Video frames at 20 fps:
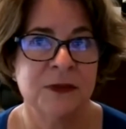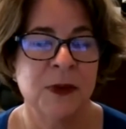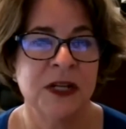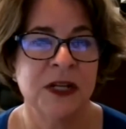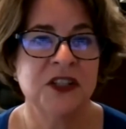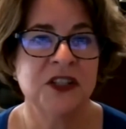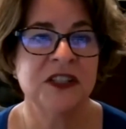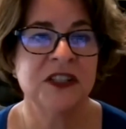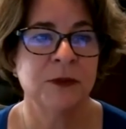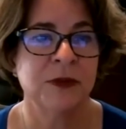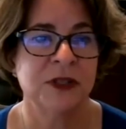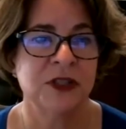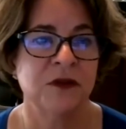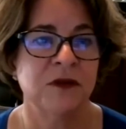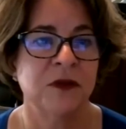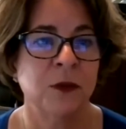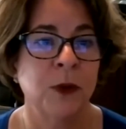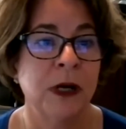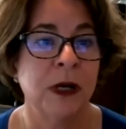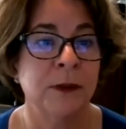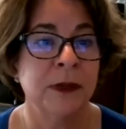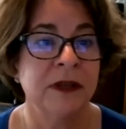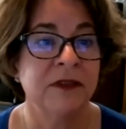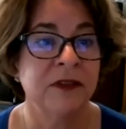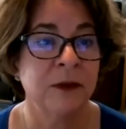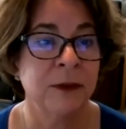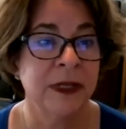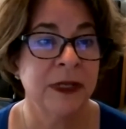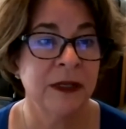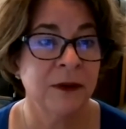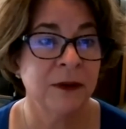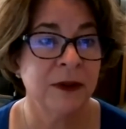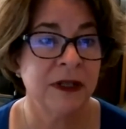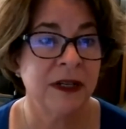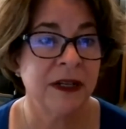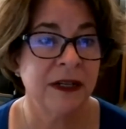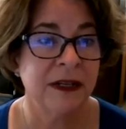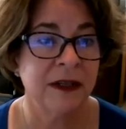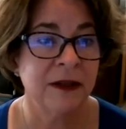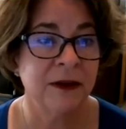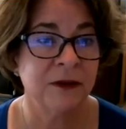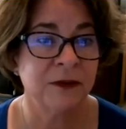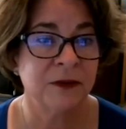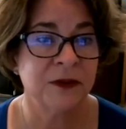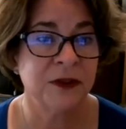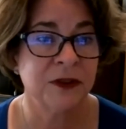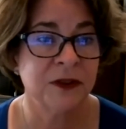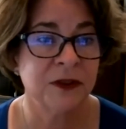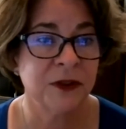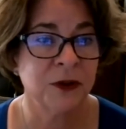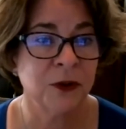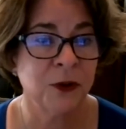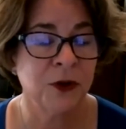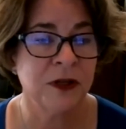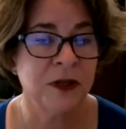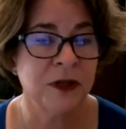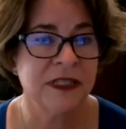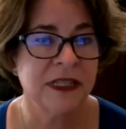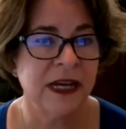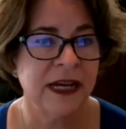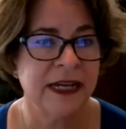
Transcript: much as it was overwhelming for me when I took the course,